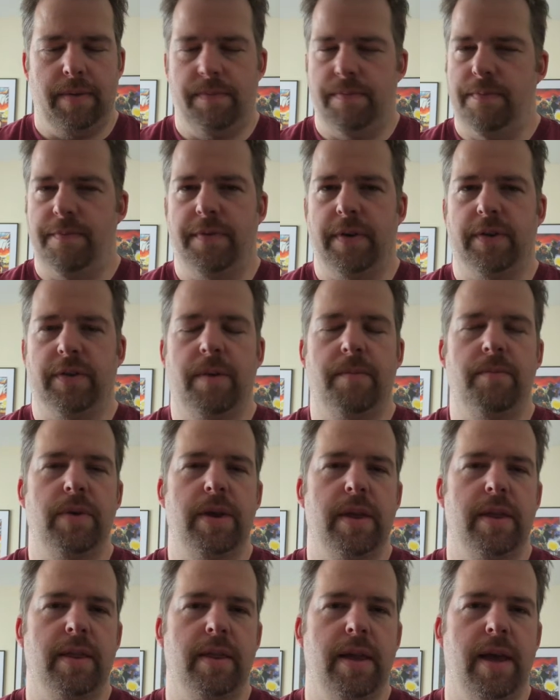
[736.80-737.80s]
For some
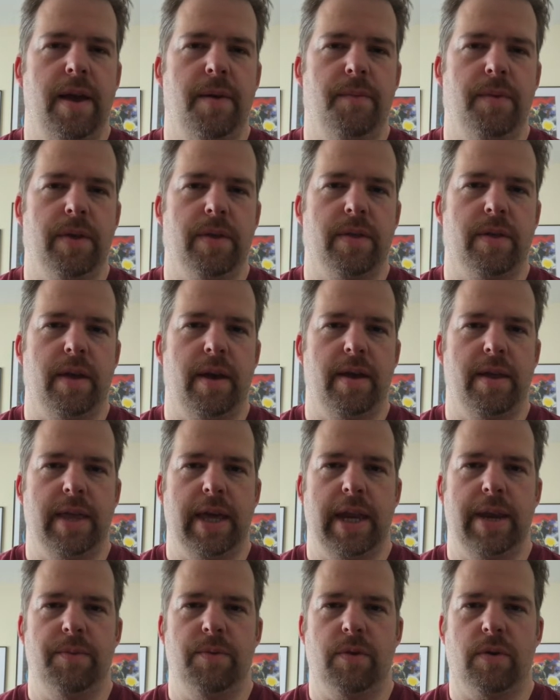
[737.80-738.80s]
reason it
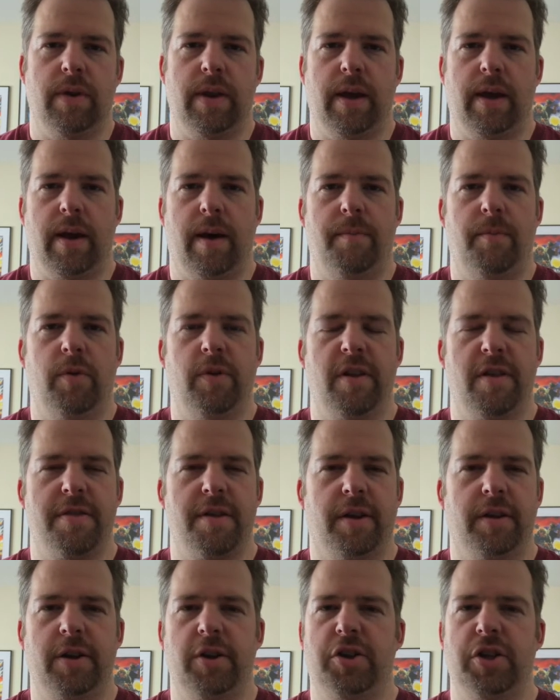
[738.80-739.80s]
said it was going to come on the
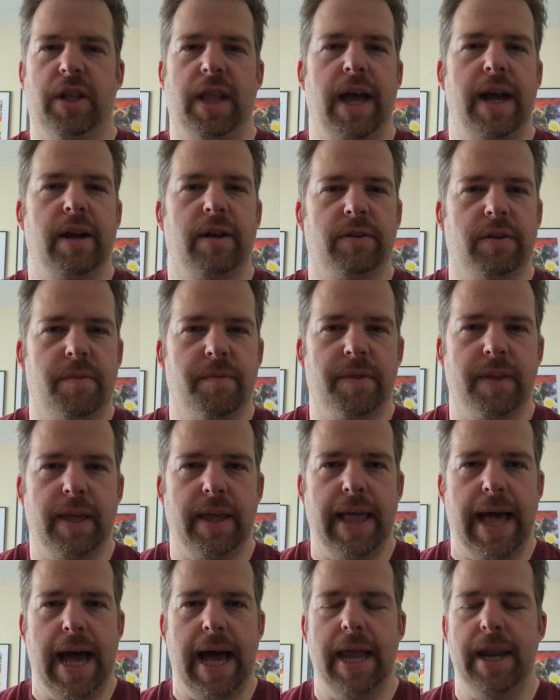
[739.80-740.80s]
3rd of July or something
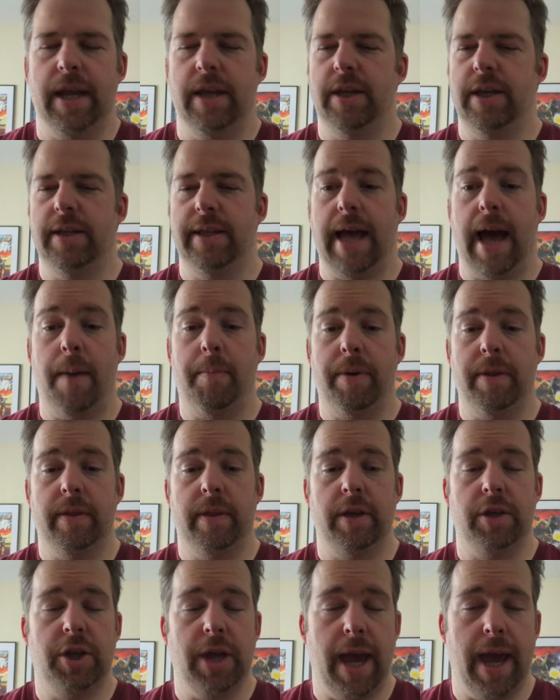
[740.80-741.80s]
like that. And I just happened
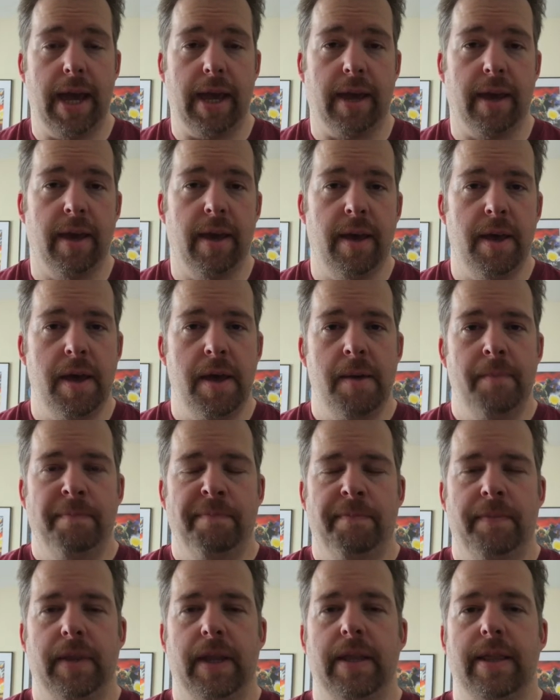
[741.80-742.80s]
to check
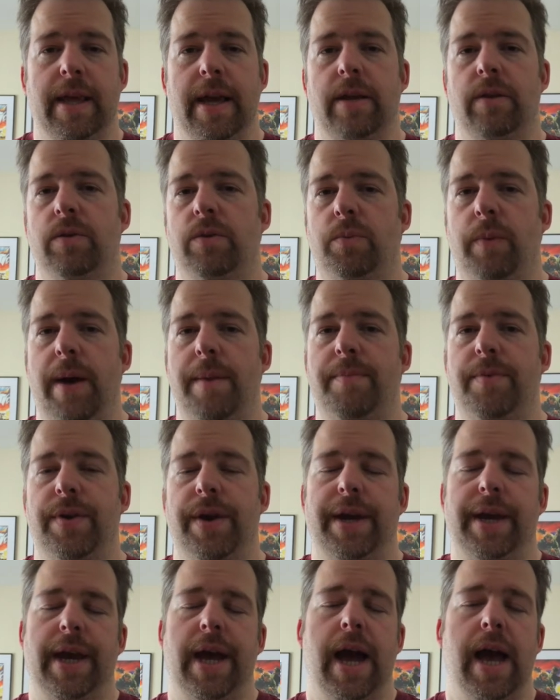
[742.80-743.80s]
Nintendo's
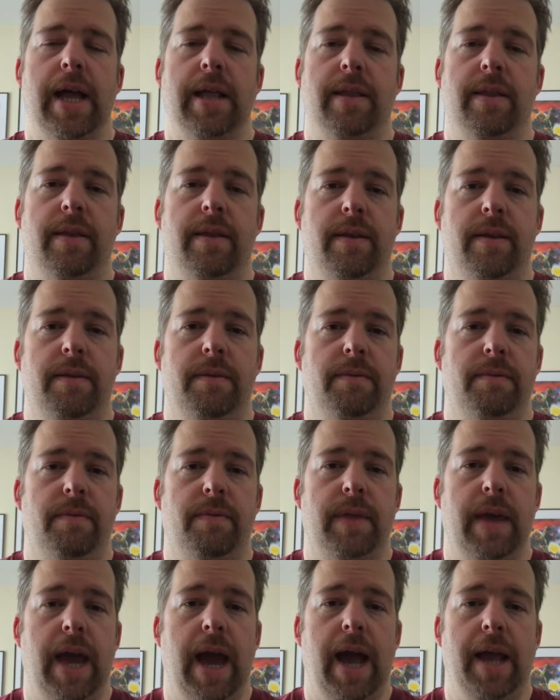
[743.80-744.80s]
website and
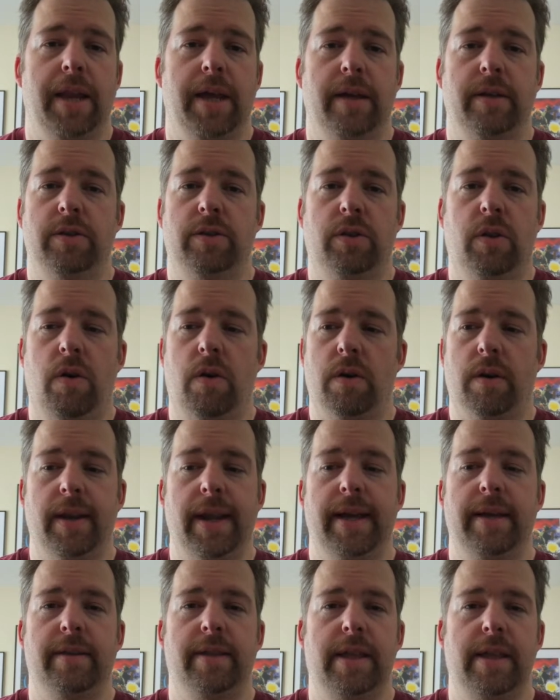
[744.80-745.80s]
they had it in stock
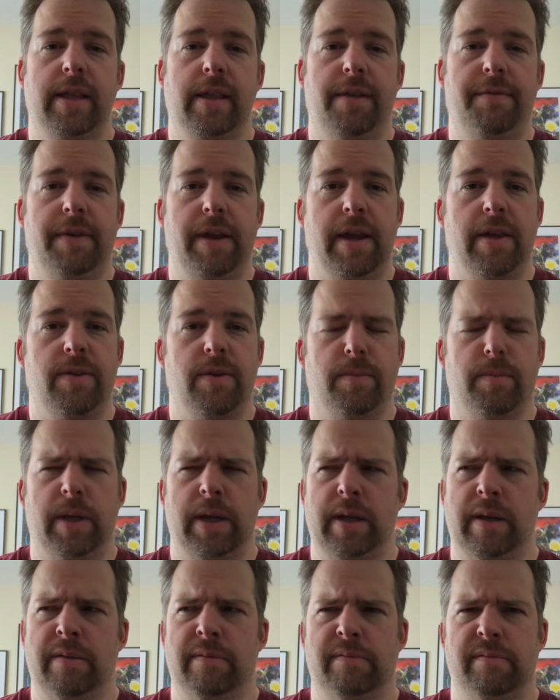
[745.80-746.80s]
next day delivery. So I'm
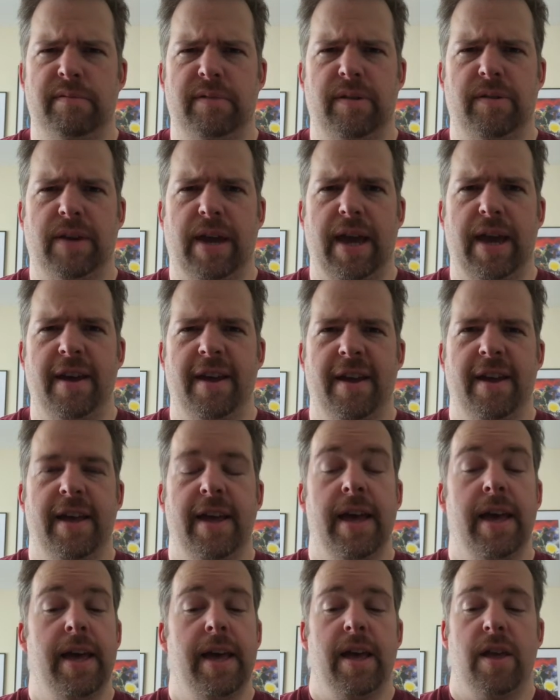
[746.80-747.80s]
like, okay.
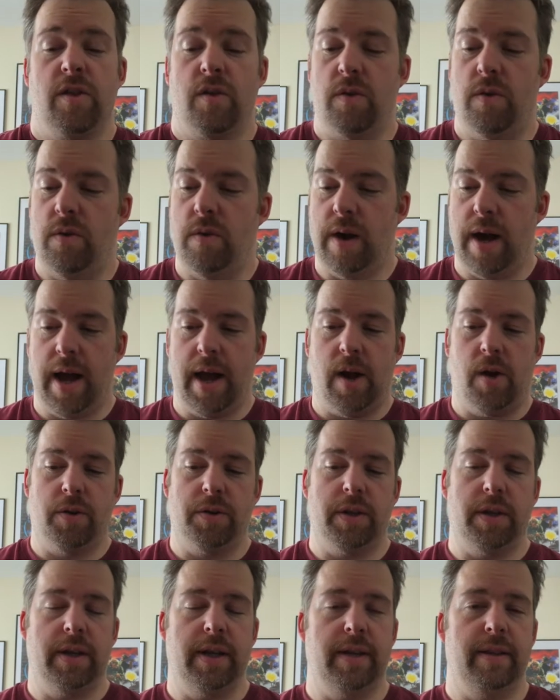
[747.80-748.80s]
So I
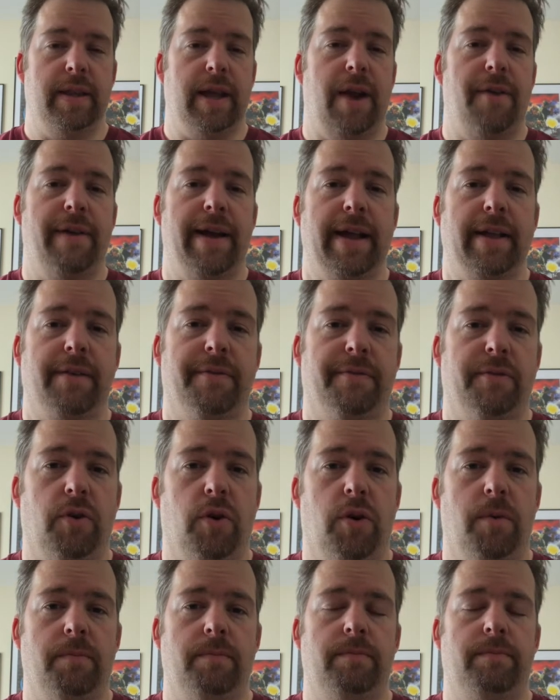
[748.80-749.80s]
ordered it direct
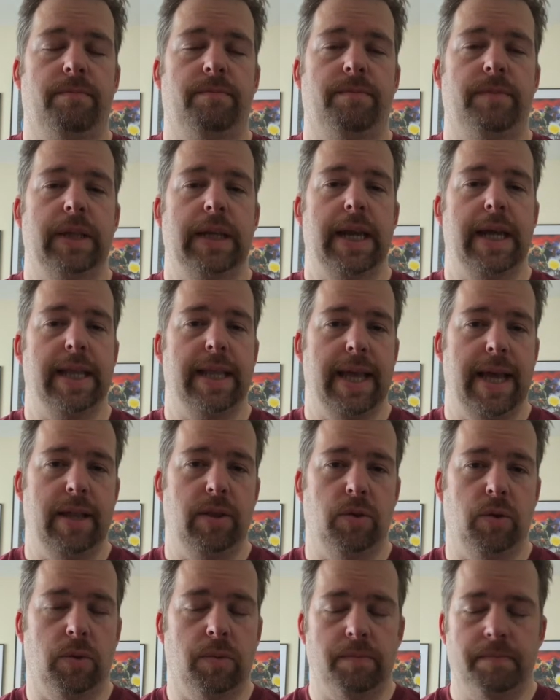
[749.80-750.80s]
from
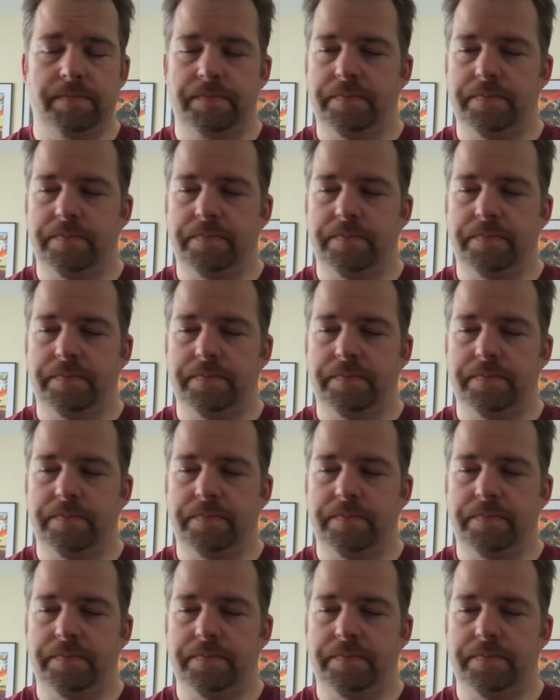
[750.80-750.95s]
Nintendo.